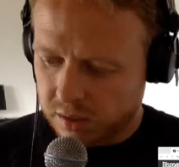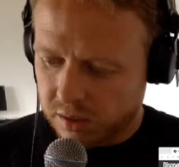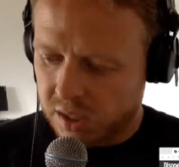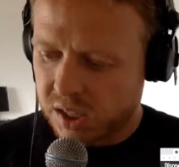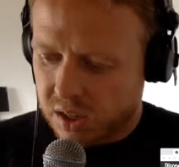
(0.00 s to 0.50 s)

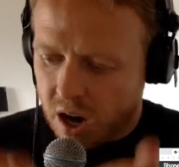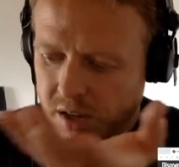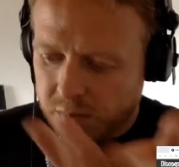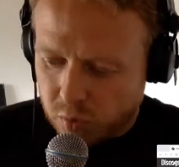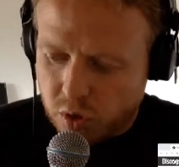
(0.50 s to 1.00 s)
this
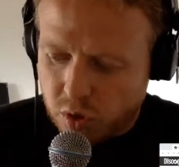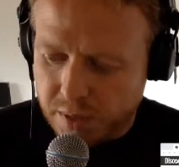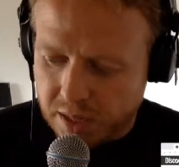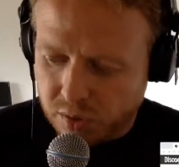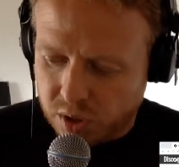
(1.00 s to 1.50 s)
cut could
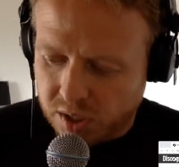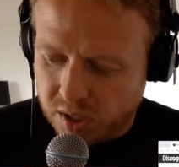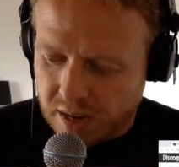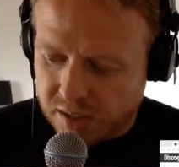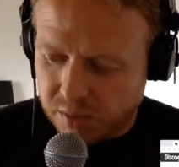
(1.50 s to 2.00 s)
be
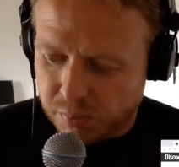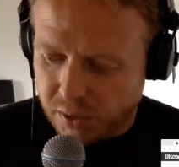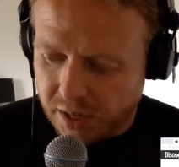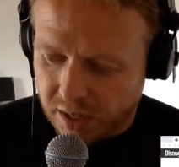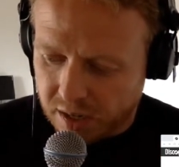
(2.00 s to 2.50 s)
interesting as a
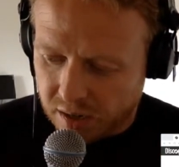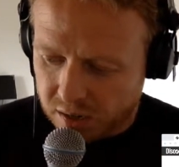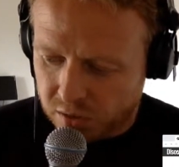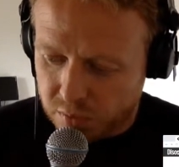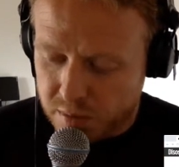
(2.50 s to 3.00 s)
break
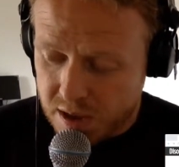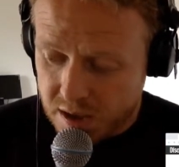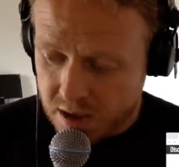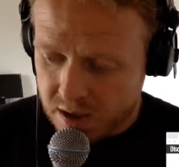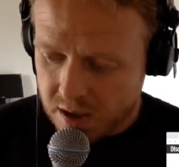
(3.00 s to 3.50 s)
to
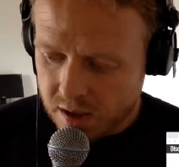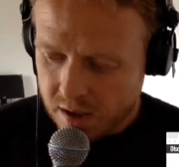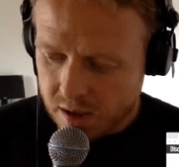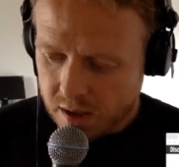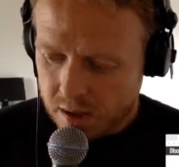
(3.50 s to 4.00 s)
me,
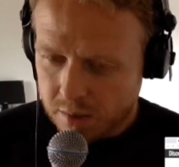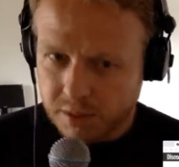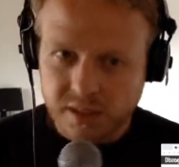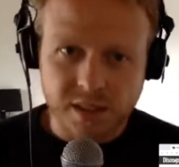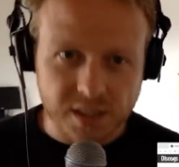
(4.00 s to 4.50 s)

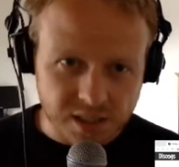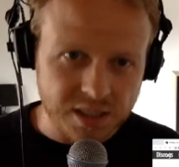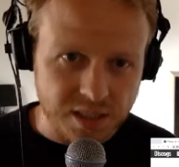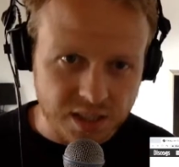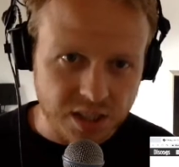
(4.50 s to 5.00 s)
but it's in
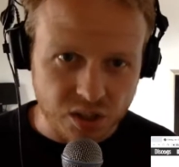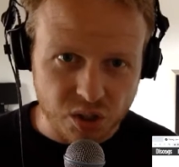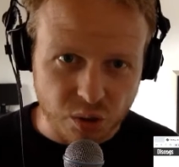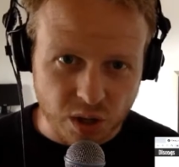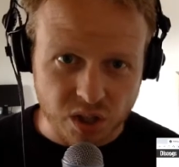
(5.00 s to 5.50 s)
the
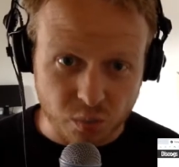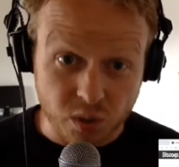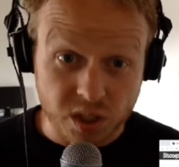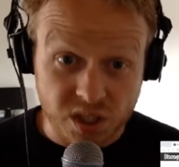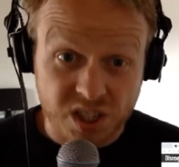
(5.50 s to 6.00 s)
Deconstruction,
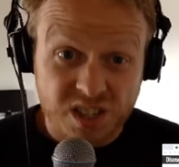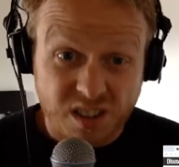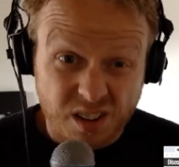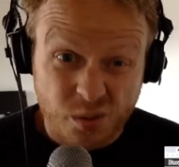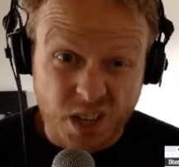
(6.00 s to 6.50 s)
which is
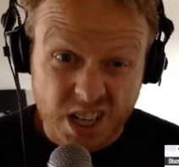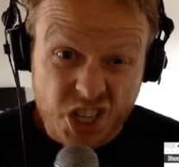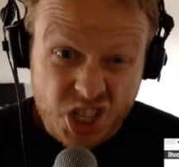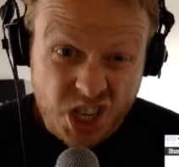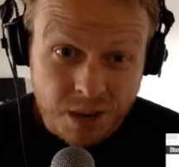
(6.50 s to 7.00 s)
really
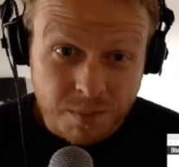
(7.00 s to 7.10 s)
a shame.